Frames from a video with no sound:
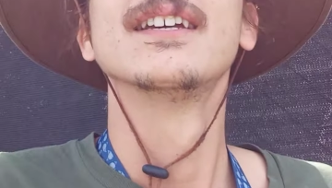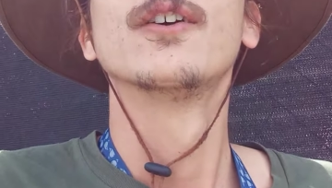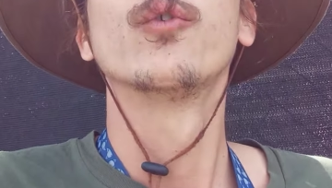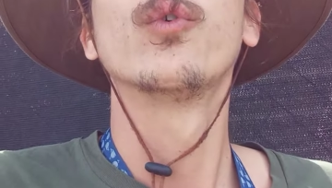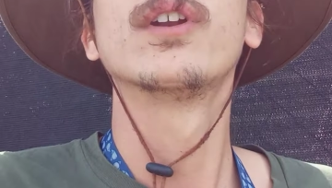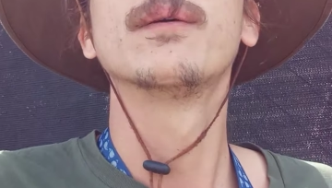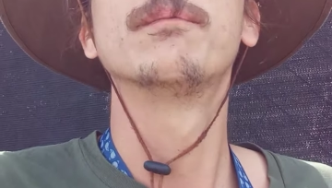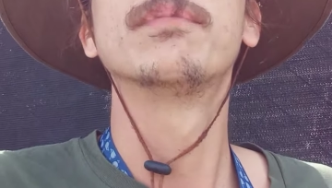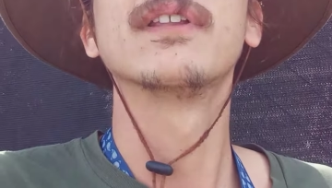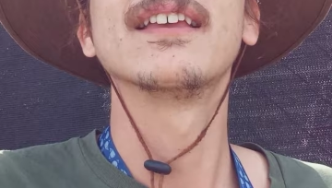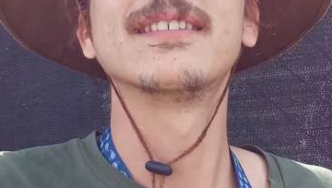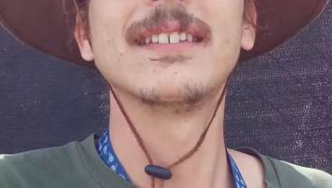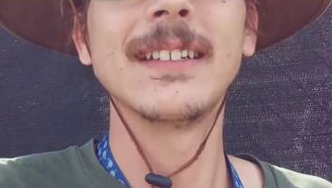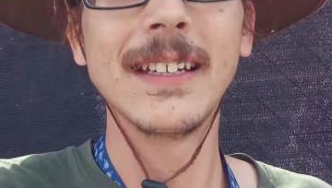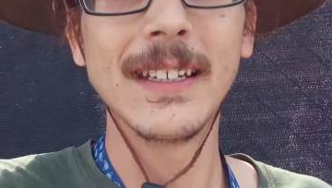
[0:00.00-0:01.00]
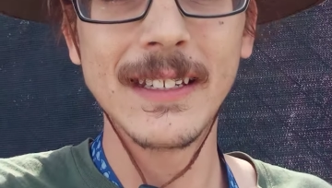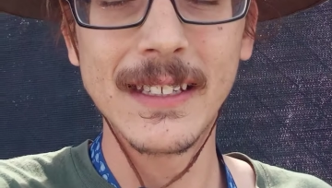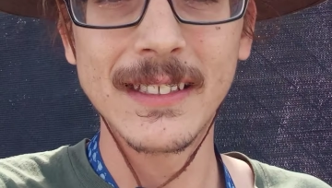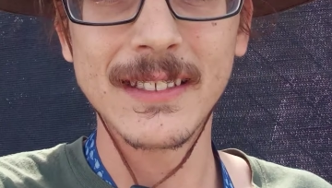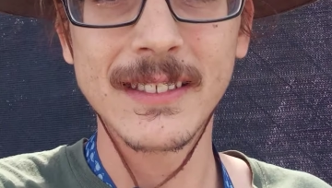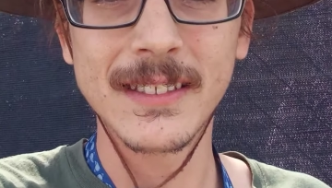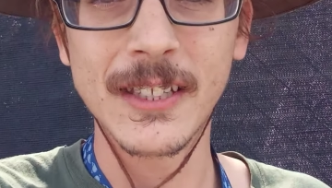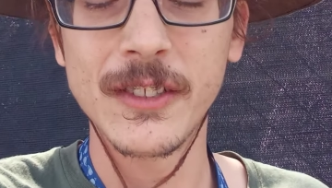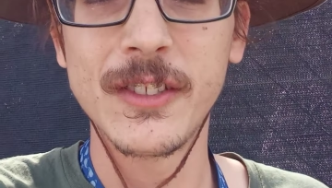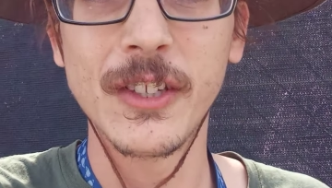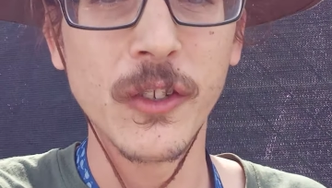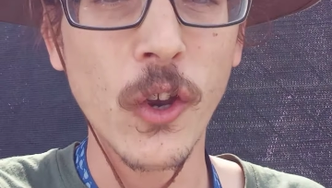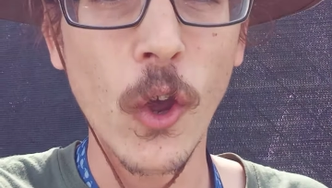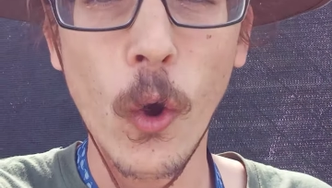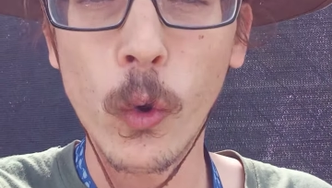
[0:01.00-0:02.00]
what a blessing it is to
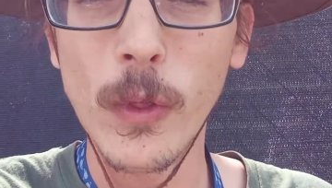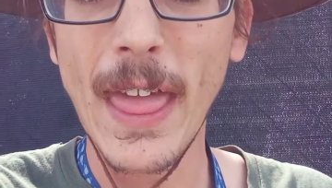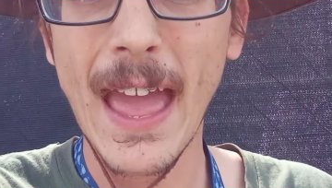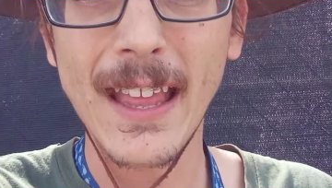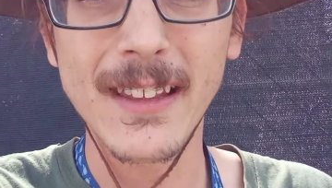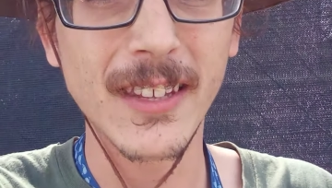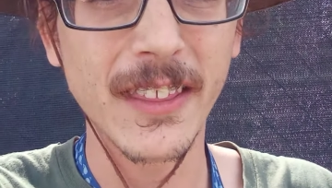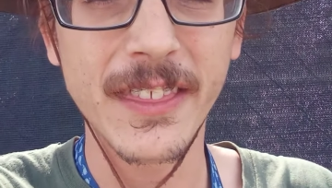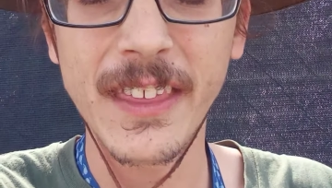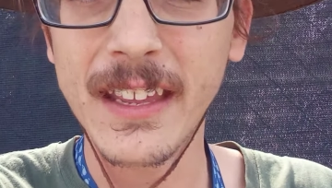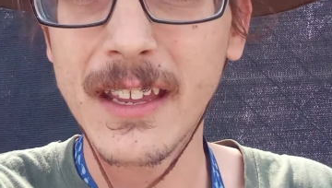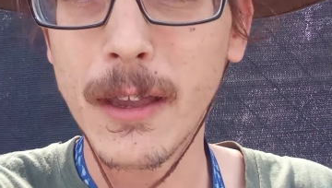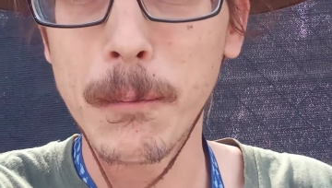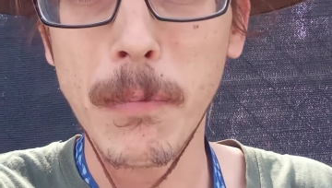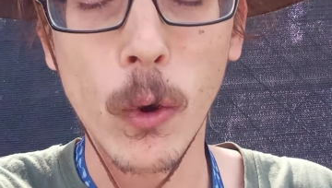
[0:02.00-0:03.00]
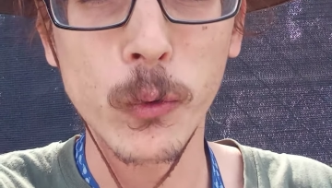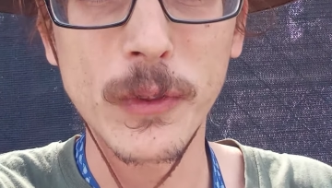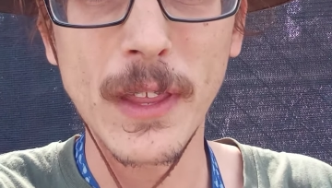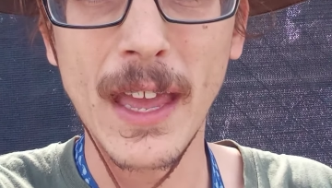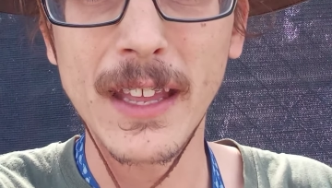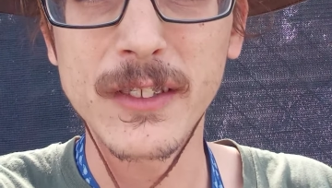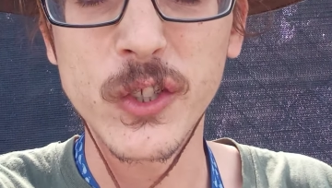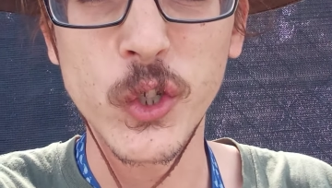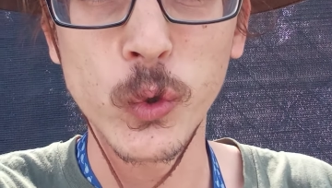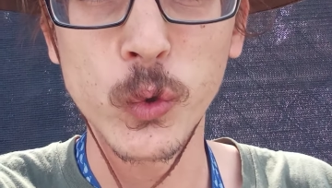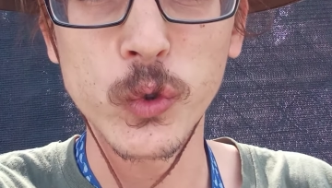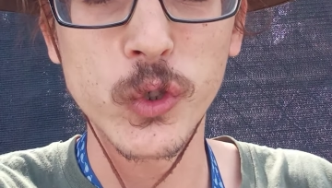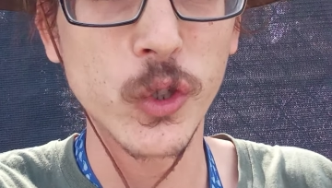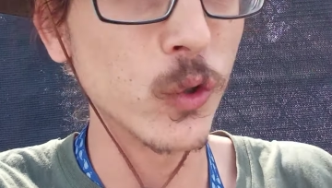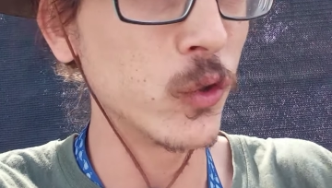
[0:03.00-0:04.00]
know that, to think about that, to
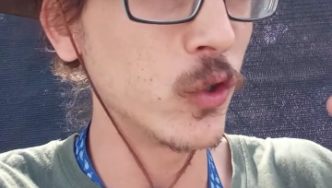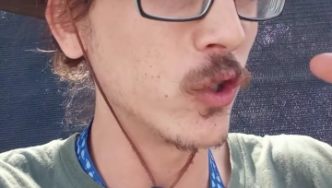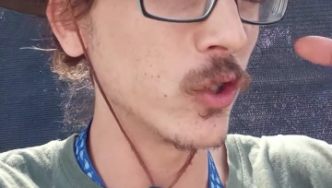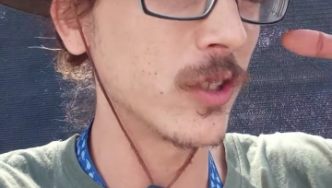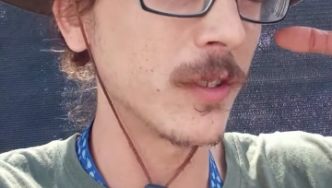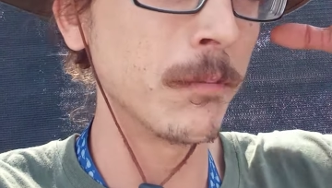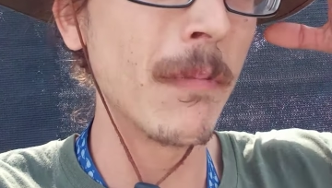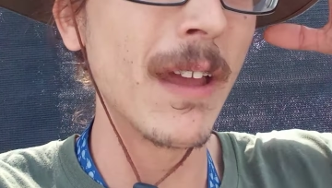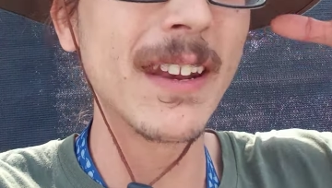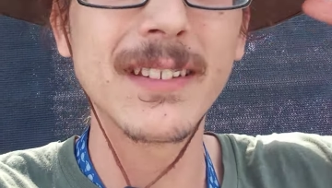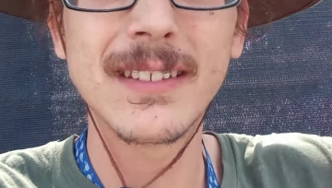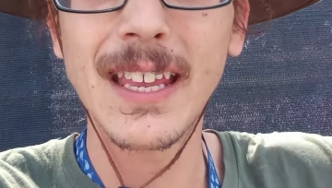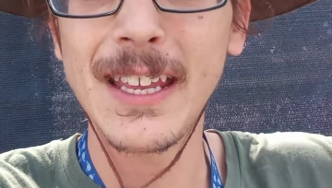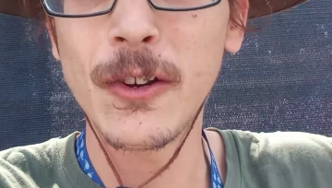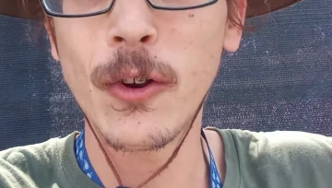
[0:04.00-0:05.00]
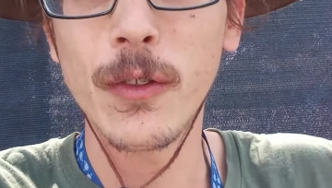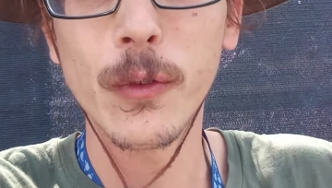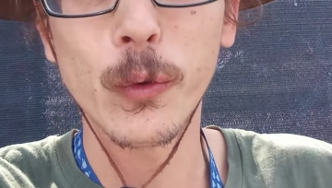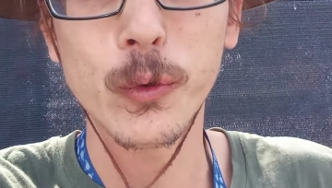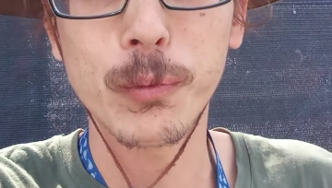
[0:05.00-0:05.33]
just meditate on those